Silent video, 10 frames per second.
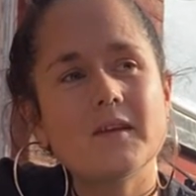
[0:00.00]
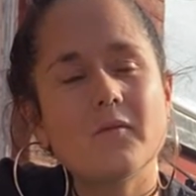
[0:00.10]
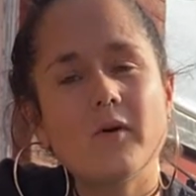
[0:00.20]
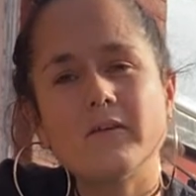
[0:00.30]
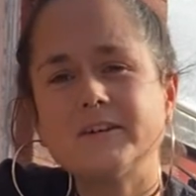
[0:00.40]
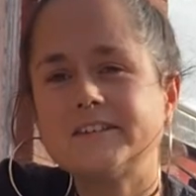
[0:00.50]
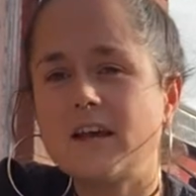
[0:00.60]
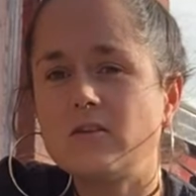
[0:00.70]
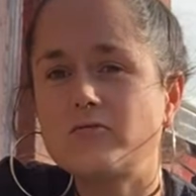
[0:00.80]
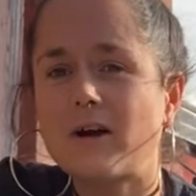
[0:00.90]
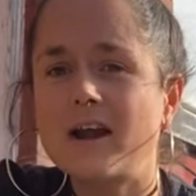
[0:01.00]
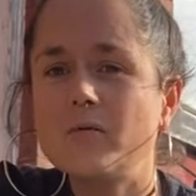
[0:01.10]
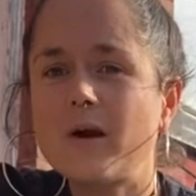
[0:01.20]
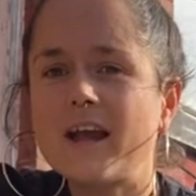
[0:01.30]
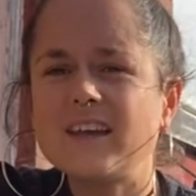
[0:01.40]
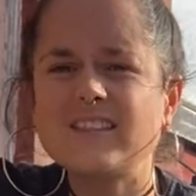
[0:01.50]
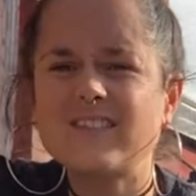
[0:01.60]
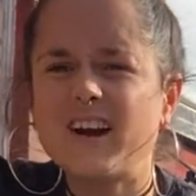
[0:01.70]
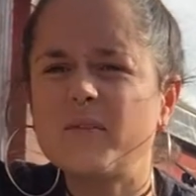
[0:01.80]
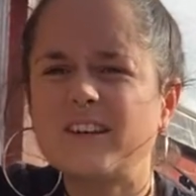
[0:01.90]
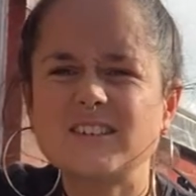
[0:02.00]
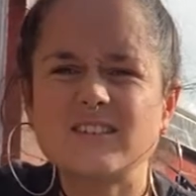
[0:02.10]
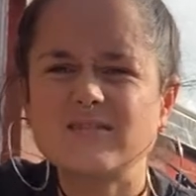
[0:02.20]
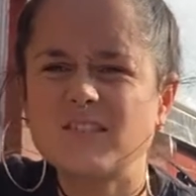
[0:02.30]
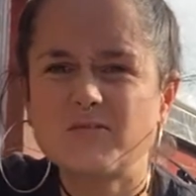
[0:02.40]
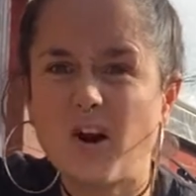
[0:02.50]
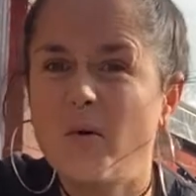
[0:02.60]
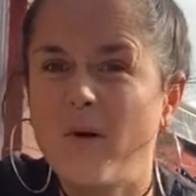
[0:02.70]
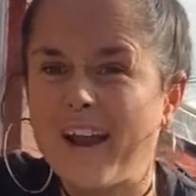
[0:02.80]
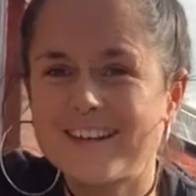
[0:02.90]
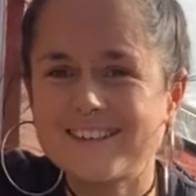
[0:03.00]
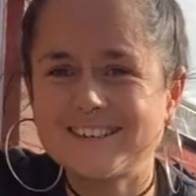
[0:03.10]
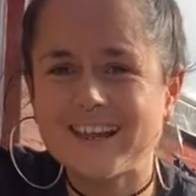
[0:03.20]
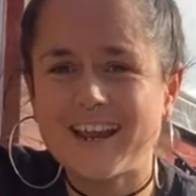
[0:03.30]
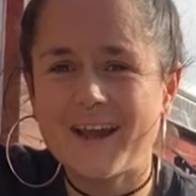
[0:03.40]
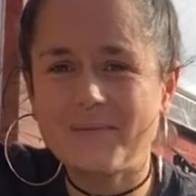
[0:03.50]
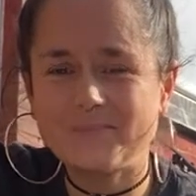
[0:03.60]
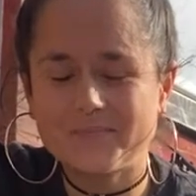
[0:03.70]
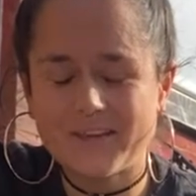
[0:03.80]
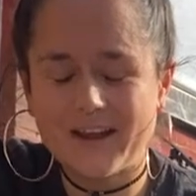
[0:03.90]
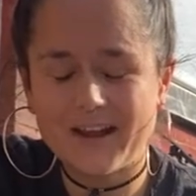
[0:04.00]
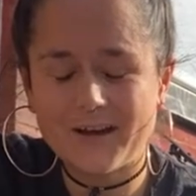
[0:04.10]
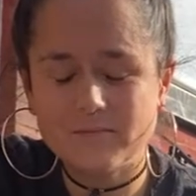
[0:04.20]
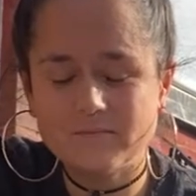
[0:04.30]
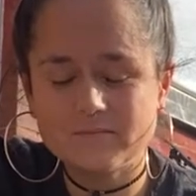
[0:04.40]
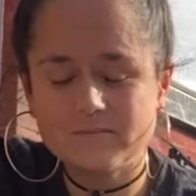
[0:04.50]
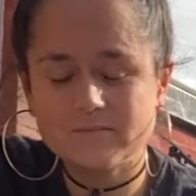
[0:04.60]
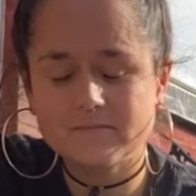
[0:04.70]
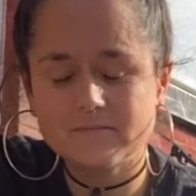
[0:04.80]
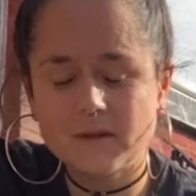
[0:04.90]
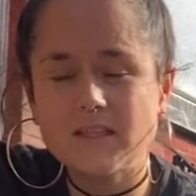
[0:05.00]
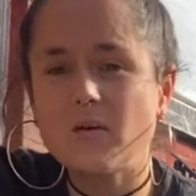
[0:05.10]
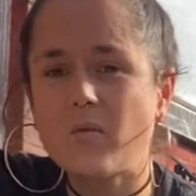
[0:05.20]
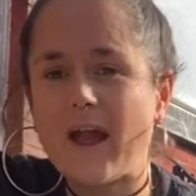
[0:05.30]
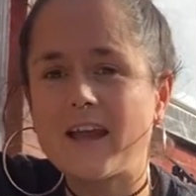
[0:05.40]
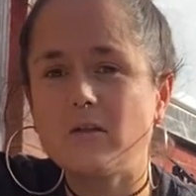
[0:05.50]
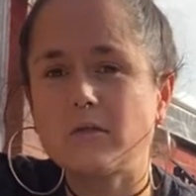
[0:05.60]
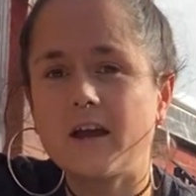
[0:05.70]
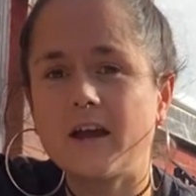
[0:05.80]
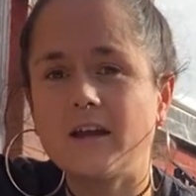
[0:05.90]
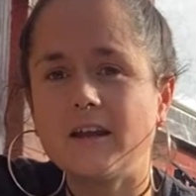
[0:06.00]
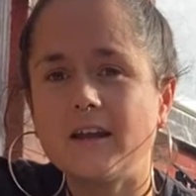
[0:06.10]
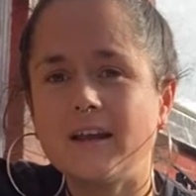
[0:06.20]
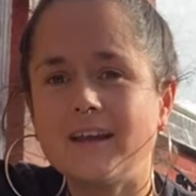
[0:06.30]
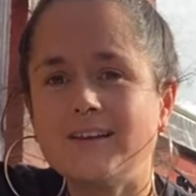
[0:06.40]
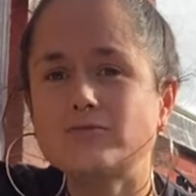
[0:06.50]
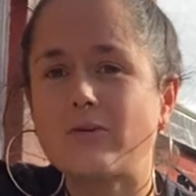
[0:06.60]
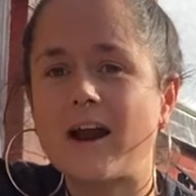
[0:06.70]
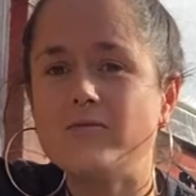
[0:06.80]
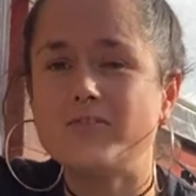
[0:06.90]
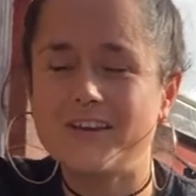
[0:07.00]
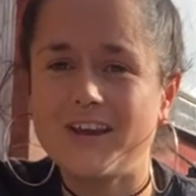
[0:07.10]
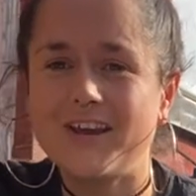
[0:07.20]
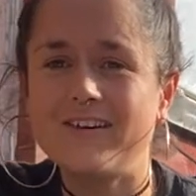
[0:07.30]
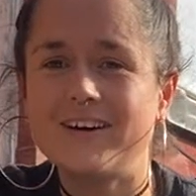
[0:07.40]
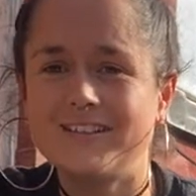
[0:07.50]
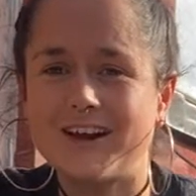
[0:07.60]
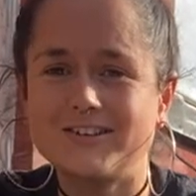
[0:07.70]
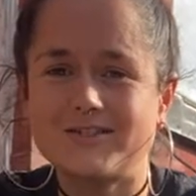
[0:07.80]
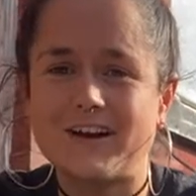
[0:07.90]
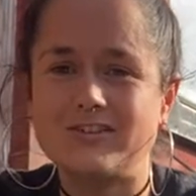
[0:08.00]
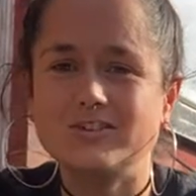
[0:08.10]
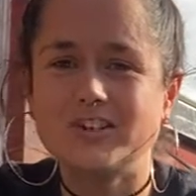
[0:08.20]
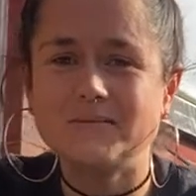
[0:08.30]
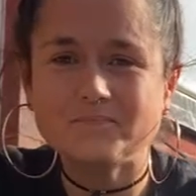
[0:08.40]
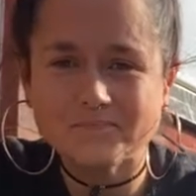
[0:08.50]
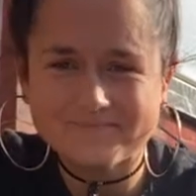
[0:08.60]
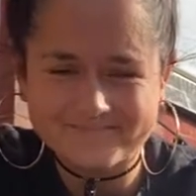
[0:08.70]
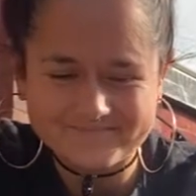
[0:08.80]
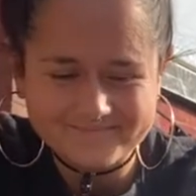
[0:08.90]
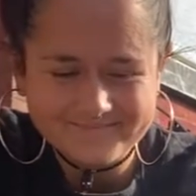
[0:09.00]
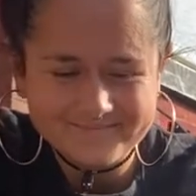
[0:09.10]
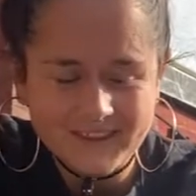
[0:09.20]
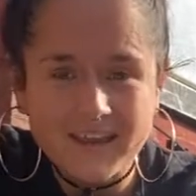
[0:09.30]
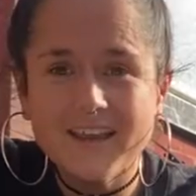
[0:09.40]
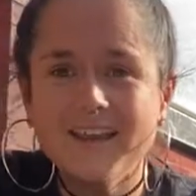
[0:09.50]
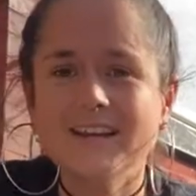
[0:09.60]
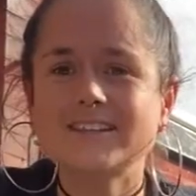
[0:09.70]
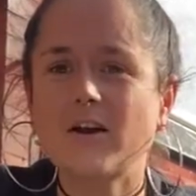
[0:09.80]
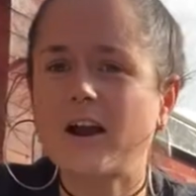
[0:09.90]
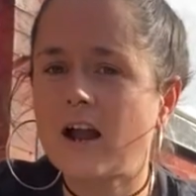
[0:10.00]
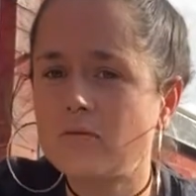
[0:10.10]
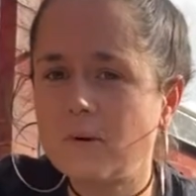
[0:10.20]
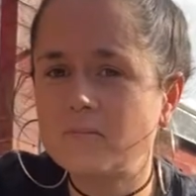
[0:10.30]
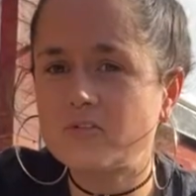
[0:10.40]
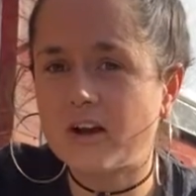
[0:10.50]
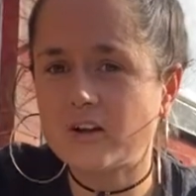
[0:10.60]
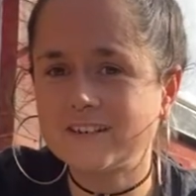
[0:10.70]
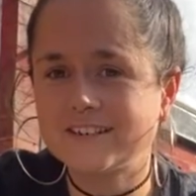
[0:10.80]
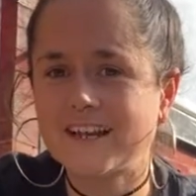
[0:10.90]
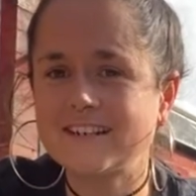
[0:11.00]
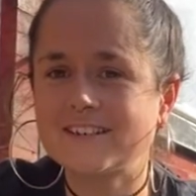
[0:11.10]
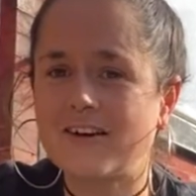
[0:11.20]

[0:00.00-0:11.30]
whether I say the right way is the wrong way to say it, but in the way that is right for you and those around you. So I can't remember if I already said, so